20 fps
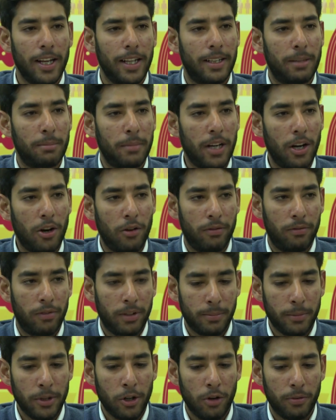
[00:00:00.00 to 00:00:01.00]
Then my
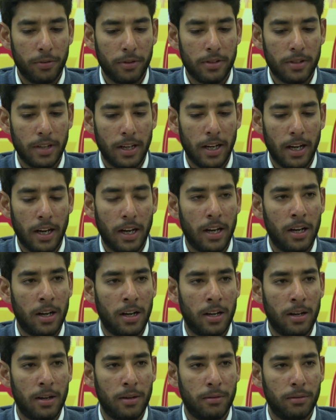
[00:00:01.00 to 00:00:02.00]
but my office
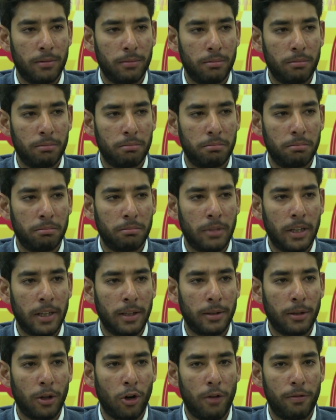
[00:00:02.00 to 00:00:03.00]

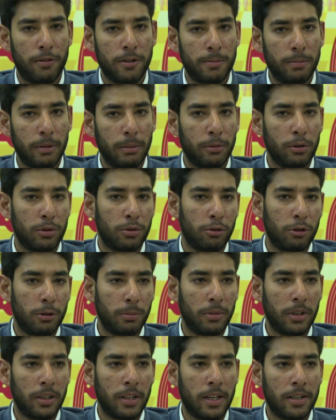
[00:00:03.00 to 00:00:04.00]
my office people told
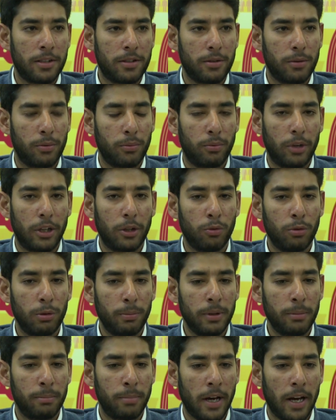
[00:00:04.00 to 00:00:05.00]
me that when you will
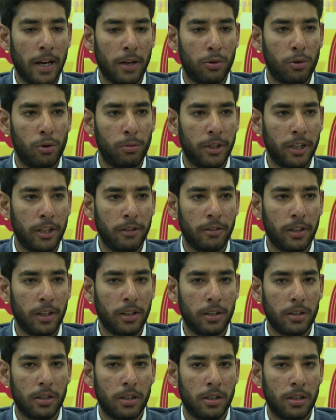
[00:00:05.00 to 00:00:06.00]
be back home in
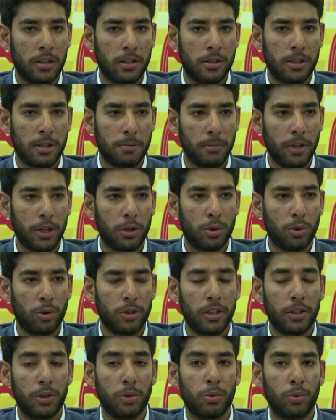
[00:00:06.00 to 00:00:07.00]
evening, uh, just make sure
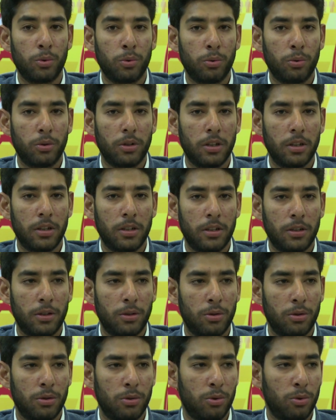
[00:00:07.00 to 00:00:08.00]
that you, uh,
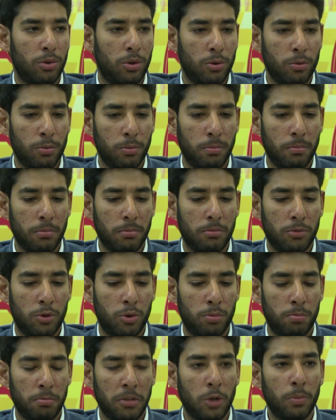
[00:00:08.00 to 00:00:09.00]
you you
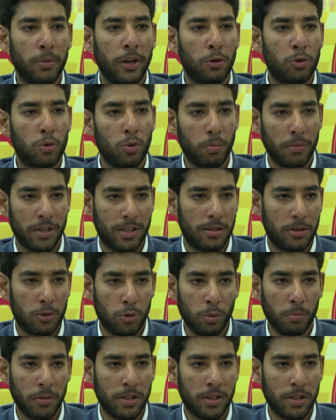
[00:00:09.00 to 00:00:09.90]
you make two missed two